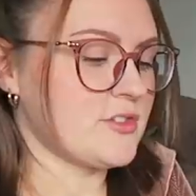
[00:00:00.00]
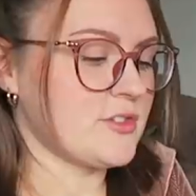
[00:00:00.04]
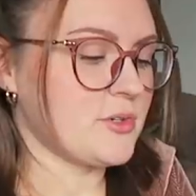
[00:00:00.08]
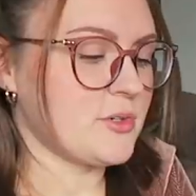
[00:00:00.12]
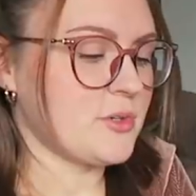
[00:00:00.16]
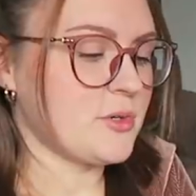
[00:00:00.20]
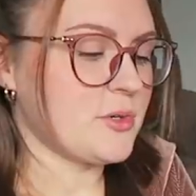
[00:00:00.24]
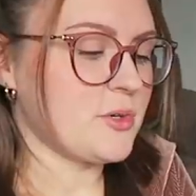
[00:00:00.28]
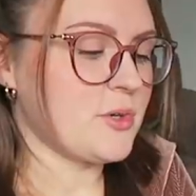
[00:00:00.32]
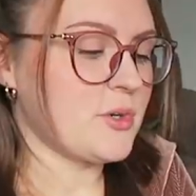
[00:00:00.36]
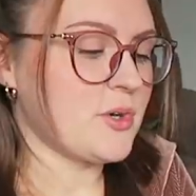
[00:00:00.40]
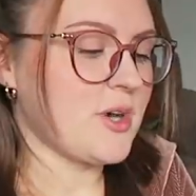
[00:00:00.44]

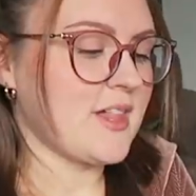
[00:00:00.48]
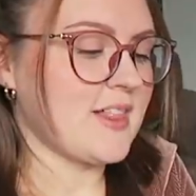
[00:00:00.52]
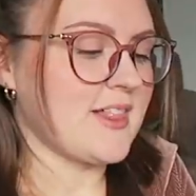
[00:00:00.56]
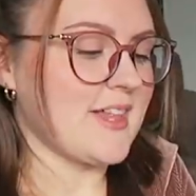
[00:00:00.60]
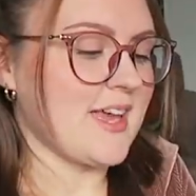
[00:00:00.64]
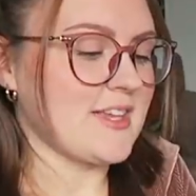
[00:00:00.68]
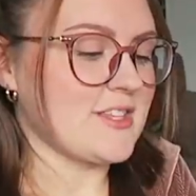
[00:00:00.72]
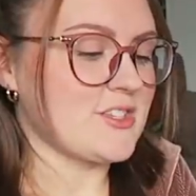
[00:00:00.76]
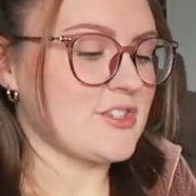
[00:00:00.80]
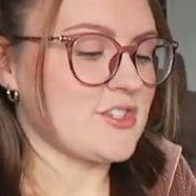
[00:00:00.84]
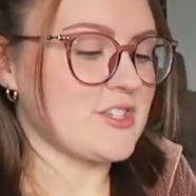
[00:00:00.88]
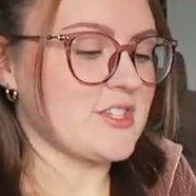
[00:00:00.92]
So
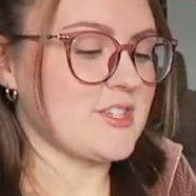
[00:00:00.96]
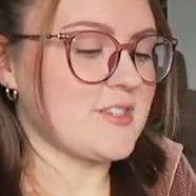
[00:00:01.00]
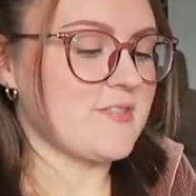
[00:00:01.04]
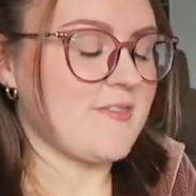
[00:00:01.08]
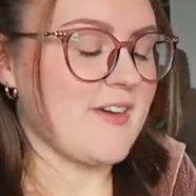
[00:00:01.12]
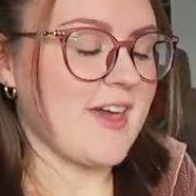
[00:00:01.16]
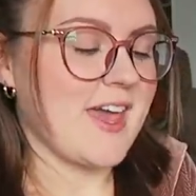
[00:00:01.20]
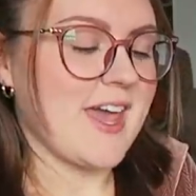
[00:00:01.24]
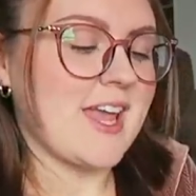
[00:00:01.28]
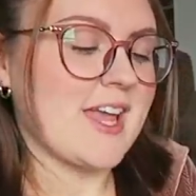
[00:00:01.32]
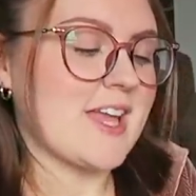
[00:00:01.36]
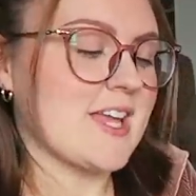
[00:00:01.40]
let's just
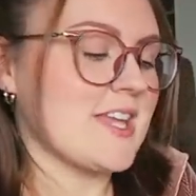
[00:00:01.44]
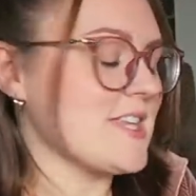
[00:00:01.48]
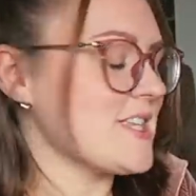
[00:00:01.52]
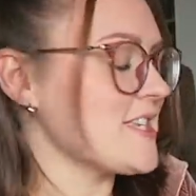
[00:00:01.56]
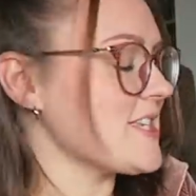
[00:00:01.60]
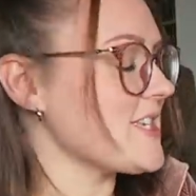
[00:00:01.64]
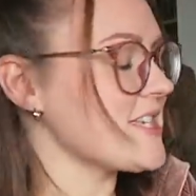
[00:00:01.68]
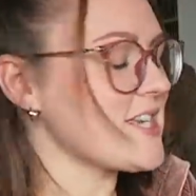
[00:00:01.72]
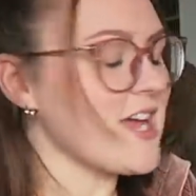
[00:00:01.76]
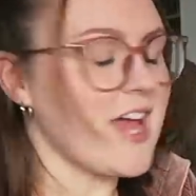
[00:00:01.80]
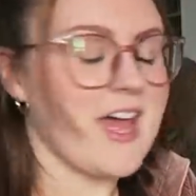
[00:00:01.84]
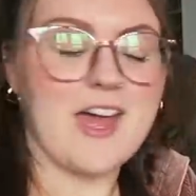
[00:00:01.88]

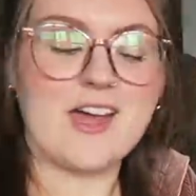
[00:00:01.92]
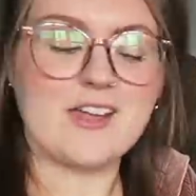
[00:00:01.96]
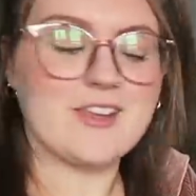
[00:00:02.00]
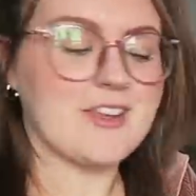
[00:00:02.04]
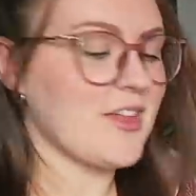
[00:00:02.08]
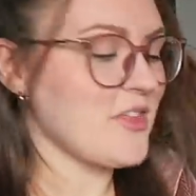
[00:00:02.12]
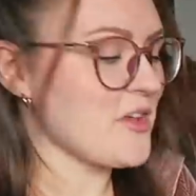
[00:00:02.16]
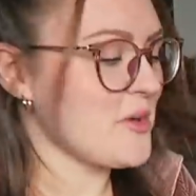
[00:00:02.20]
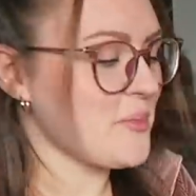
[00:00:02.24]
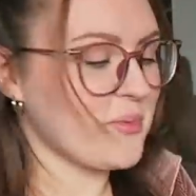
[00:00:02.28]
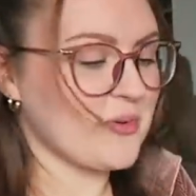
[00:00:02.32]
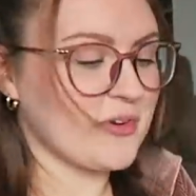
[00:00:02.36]
find
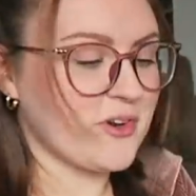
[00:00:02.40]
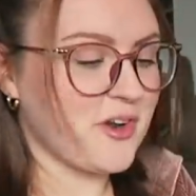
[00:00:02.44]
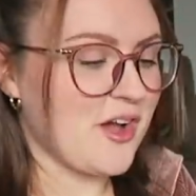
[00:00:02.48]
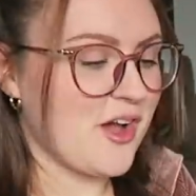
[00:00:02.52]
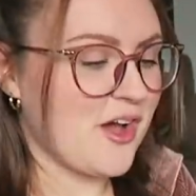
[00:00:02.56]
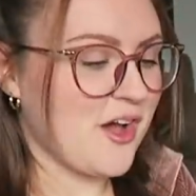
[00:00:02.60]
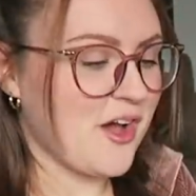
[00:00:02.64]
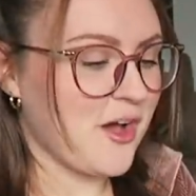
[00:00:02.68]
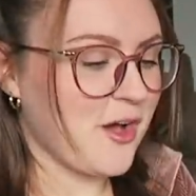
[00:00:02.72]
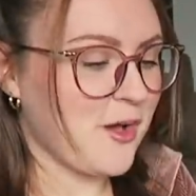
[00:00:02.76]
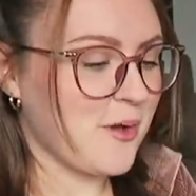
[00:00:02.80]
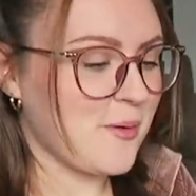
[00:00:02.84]
another
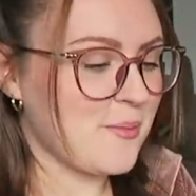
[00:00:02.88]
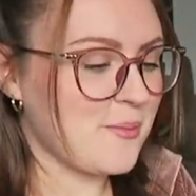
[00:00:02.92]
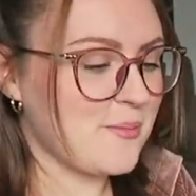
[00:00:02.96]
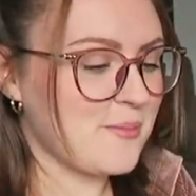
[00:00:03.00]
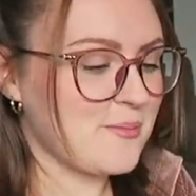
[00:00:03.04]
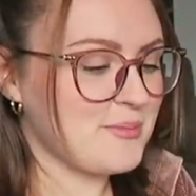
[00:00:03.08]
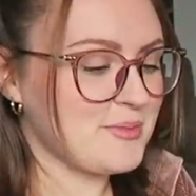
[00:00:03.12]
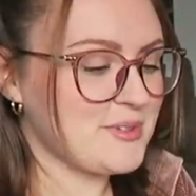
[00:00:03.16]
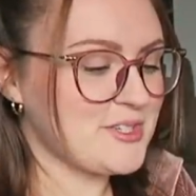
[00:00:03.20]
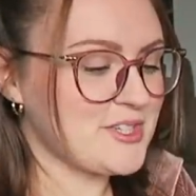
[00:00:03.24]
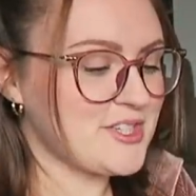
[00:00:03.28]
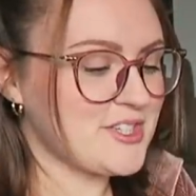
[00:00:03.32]

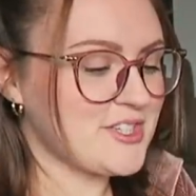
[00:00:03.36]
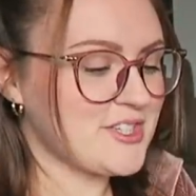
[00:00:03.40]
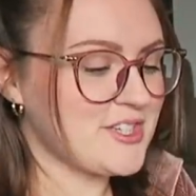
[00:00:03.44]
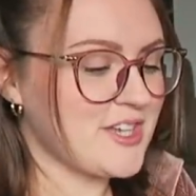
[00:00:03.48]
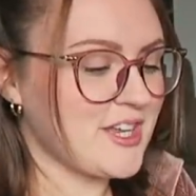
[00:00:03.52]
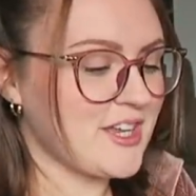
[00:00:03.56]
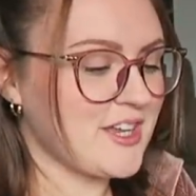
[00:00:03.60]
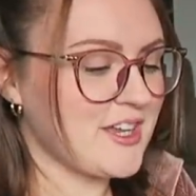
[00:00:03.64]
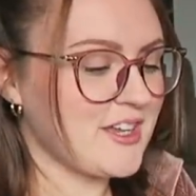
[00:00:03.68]
prompt.